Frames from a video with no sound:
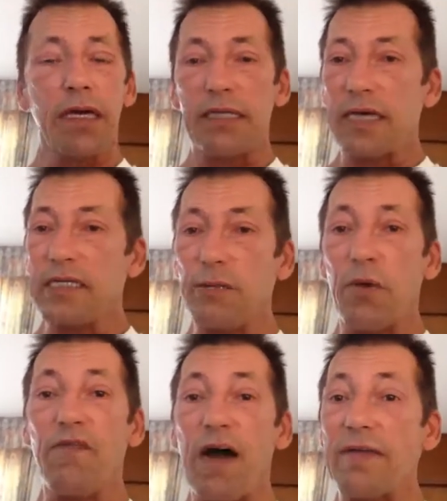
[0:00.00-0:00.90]
It takes
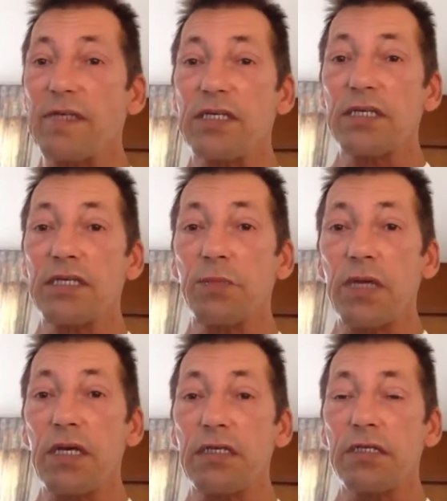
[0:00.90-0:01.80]
about five to six
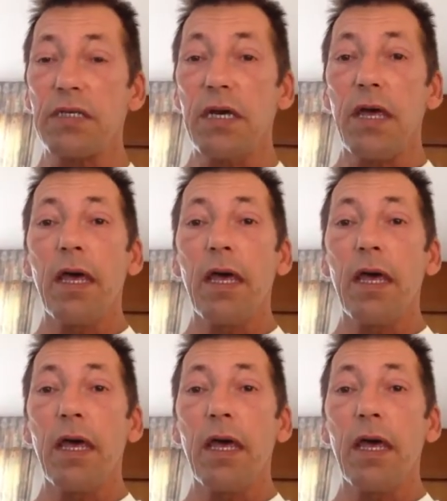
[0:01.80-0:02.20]
minutes.